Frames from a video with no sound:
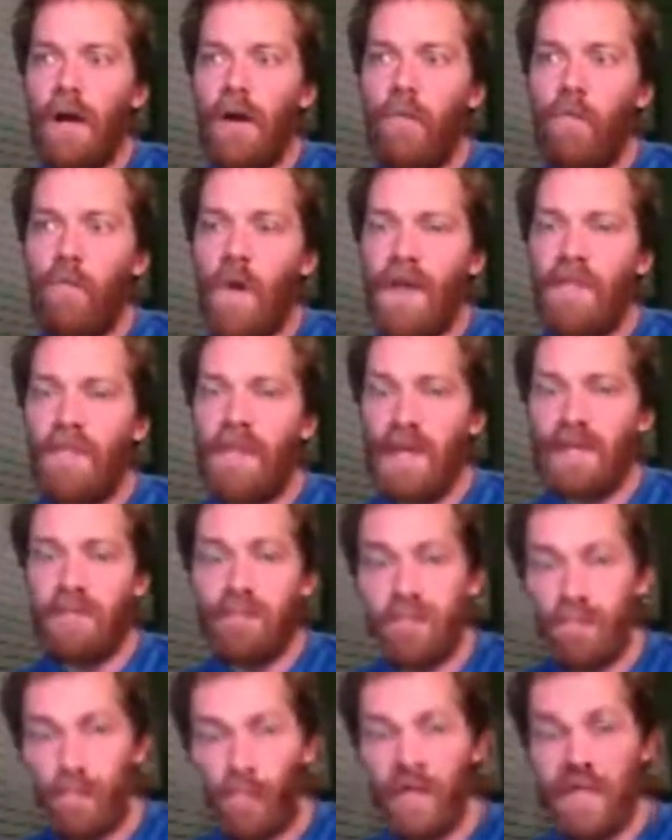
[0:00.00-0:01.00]
when
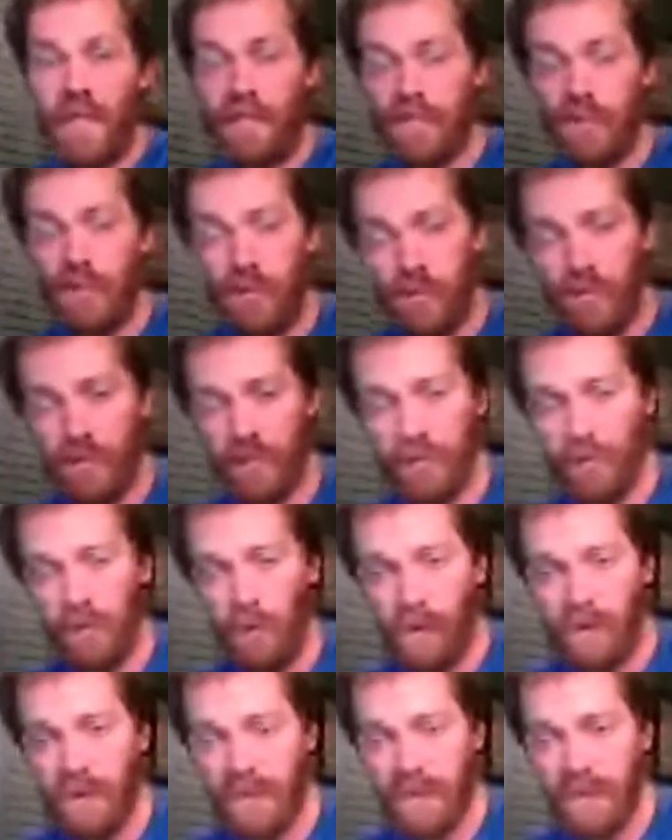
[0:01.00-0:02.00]
that Solution
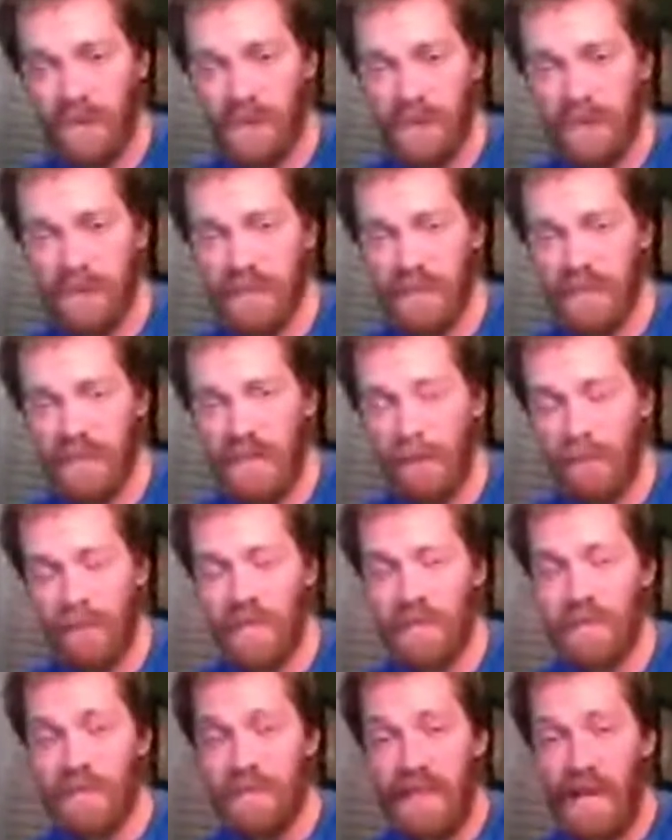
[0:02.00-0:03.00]
Explorer step
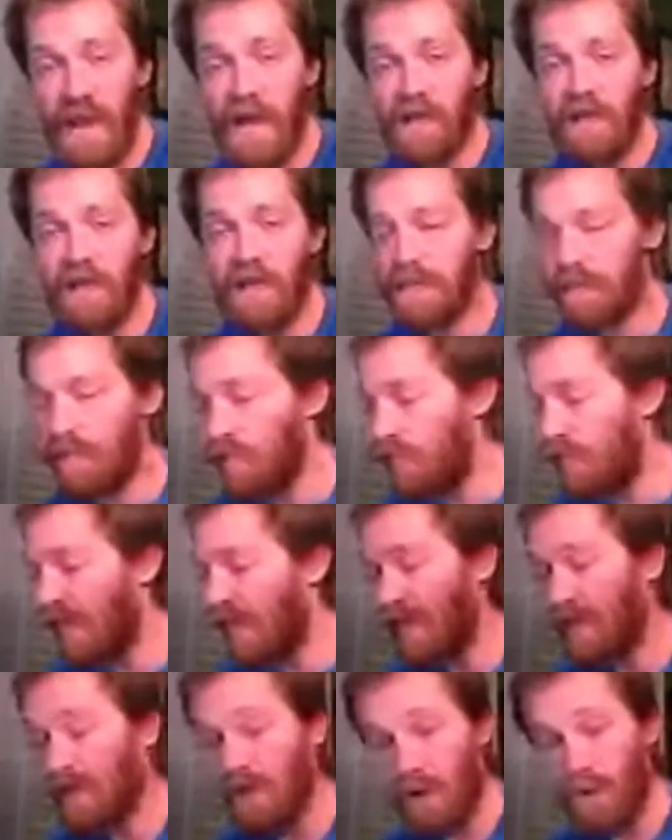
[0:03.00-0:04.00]
is done, it's going to
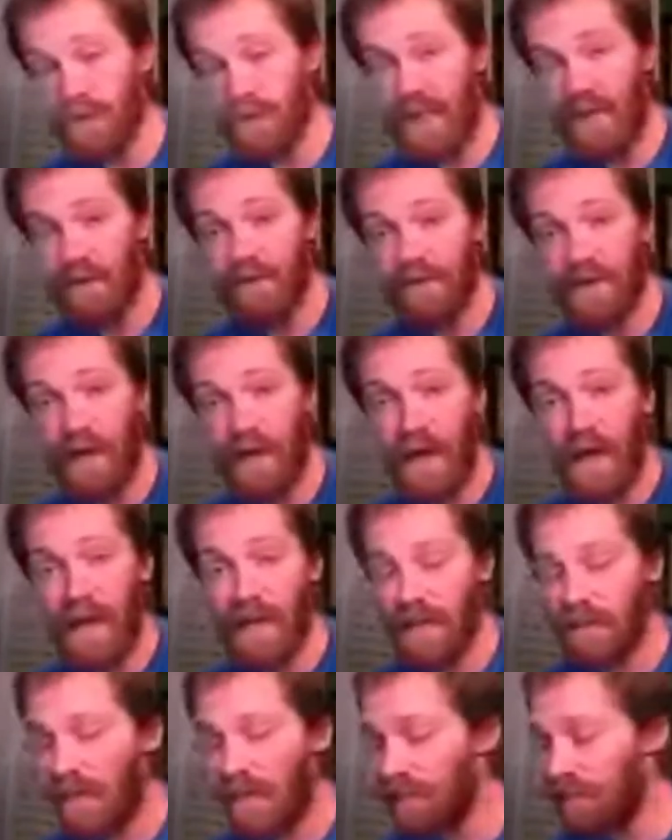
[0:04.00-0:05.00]
like close that VI,
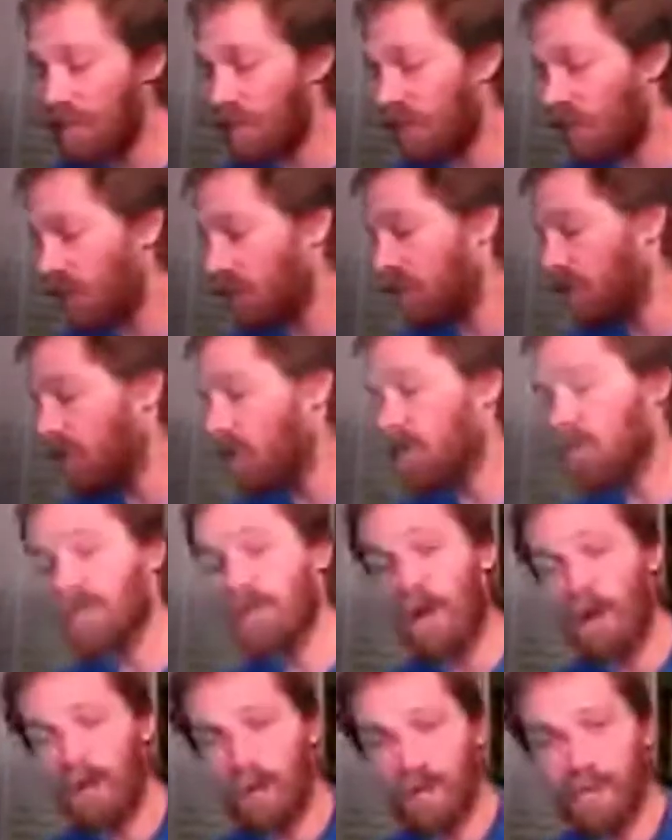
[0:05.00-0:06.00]
and that's going to
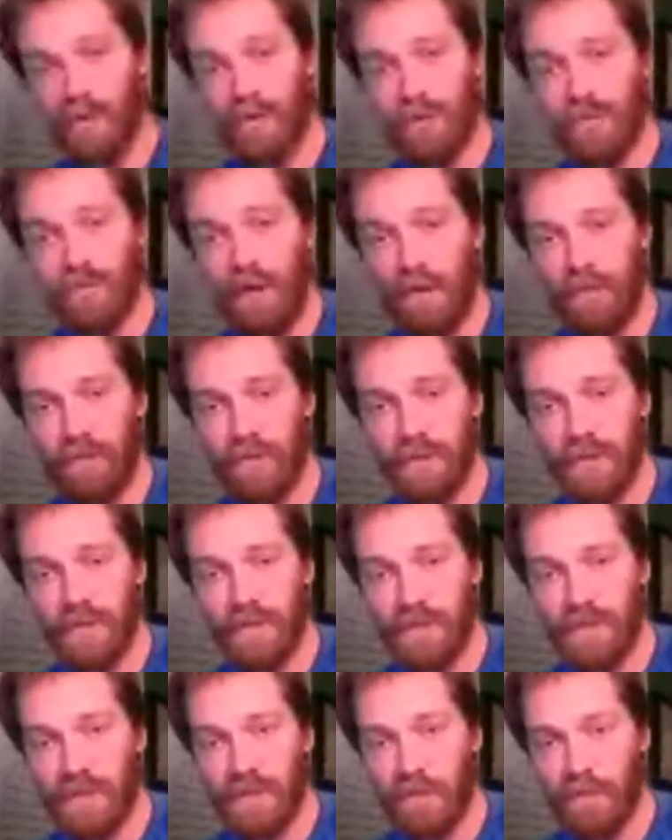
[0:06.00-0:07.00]
close all of those
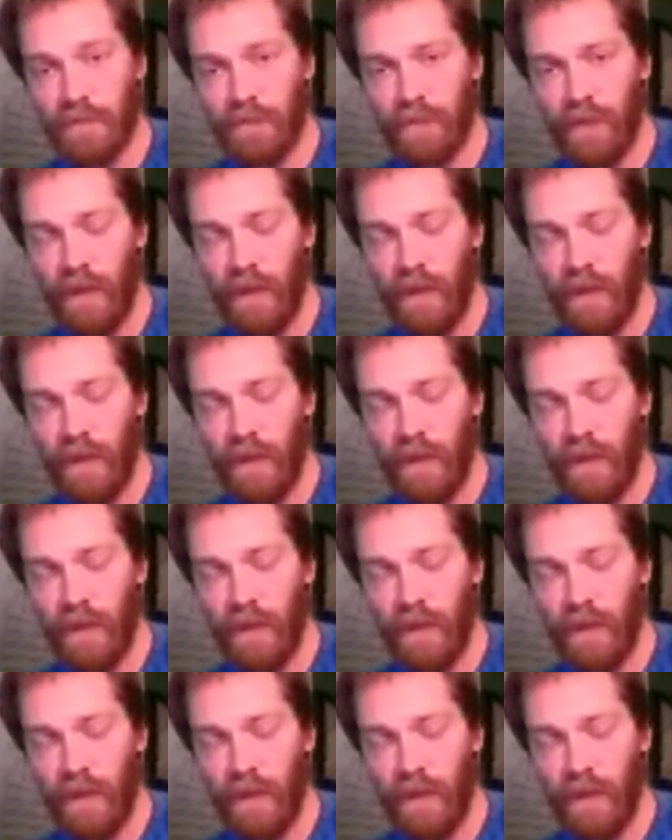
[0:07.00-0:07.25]
references.